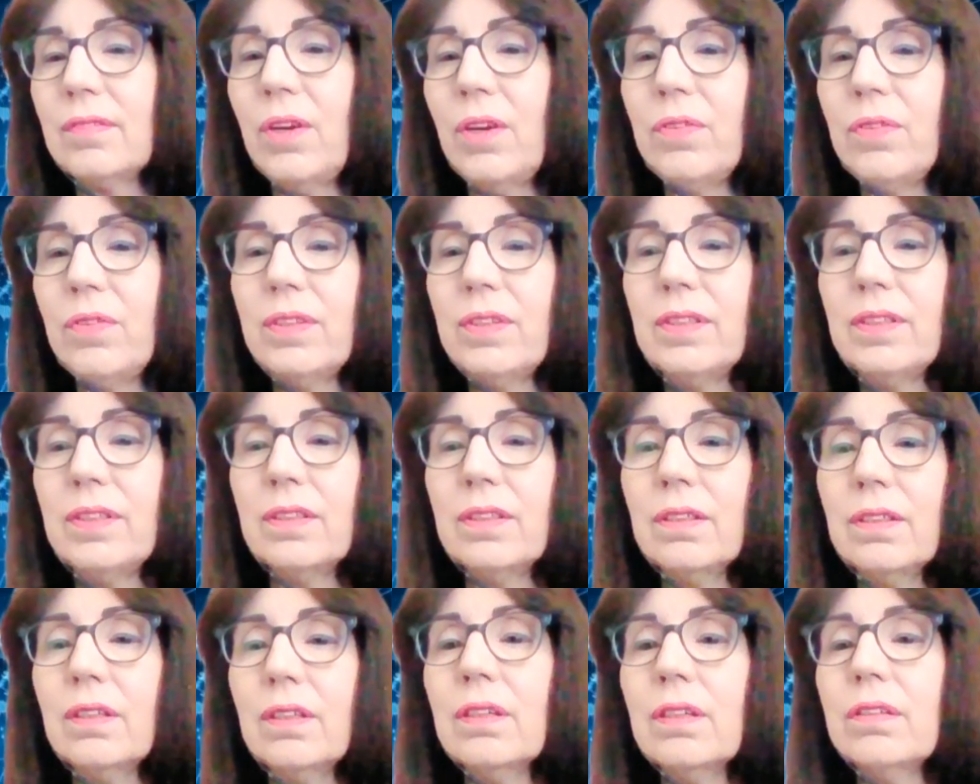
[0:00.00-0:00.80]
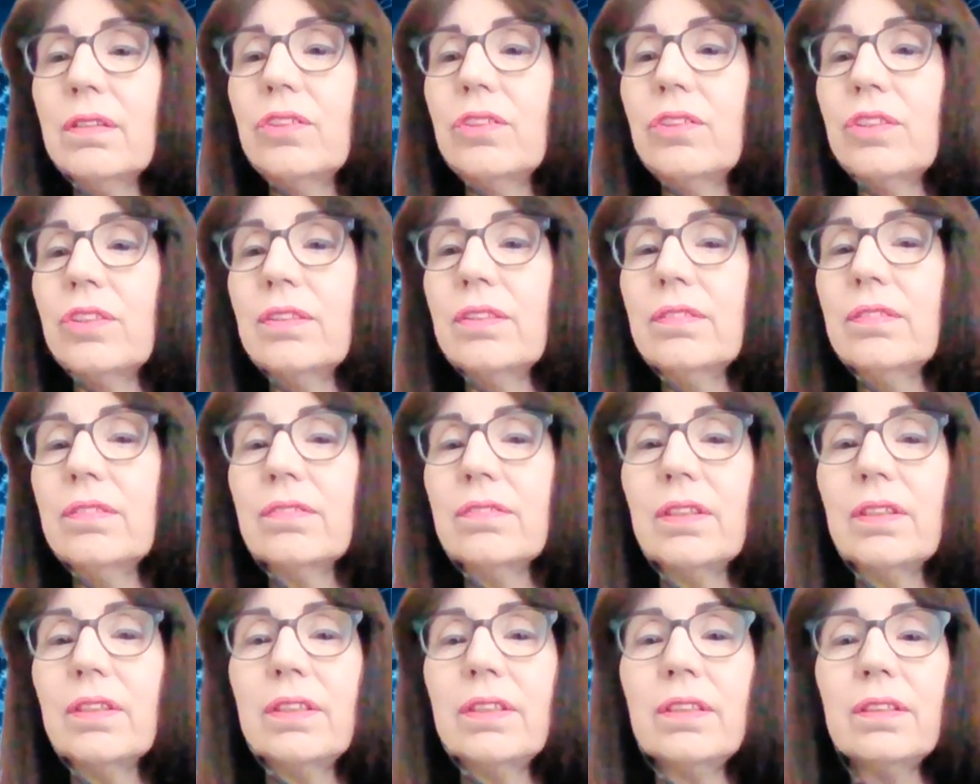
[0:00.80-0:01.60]
Oh, this is encouraging.
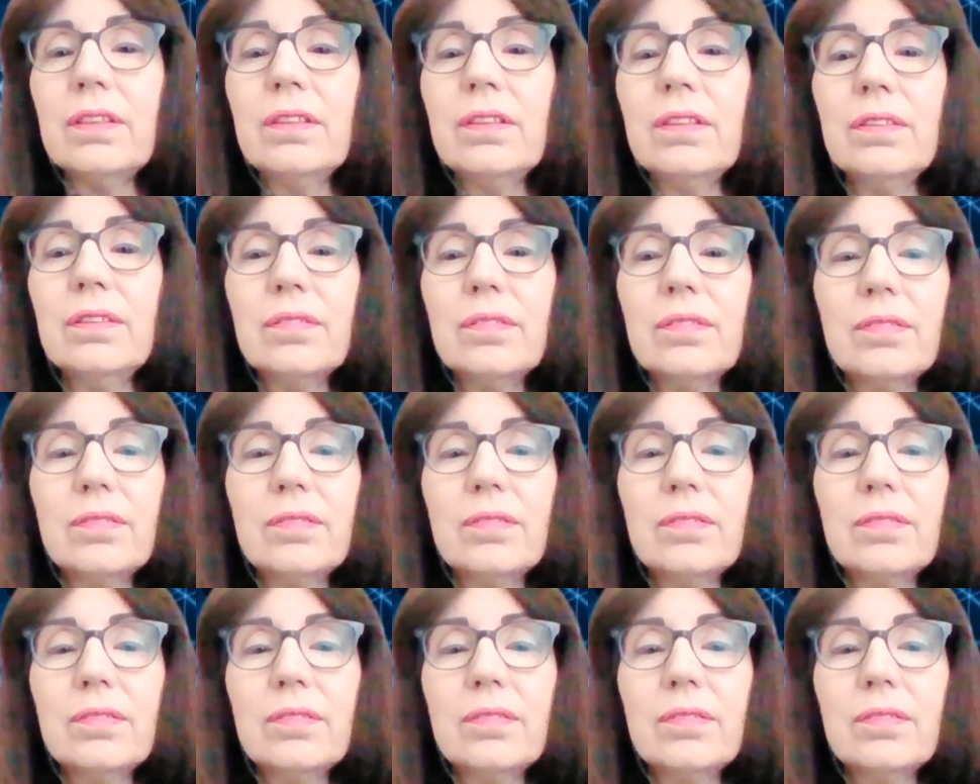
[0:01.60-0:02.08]
Very good.